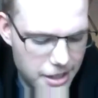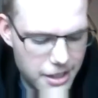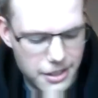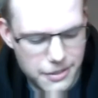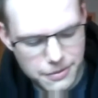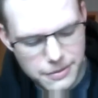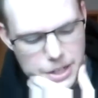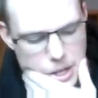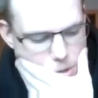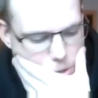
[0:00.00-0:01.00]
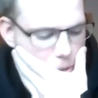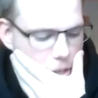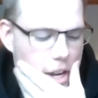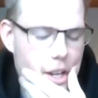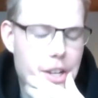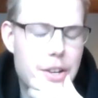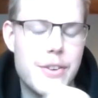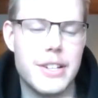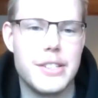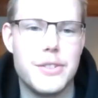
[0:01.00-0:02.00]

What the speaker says: Um, so I'm kind of curious.